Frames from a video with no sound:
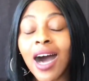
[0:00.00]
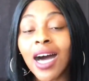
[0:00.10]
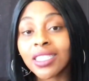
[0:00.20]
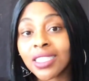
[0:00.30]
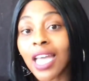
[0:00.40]

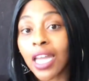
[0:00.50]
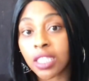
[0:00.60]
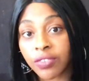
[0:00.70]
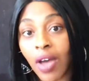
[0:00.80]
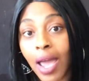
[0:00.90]

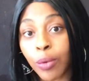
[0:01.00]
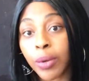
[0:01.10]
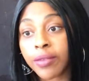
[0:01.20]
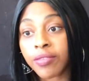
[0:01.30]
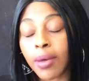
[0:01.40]
unsatisfied
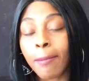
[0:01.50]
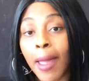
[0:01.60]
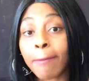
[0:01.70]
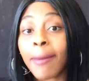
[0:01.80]
with my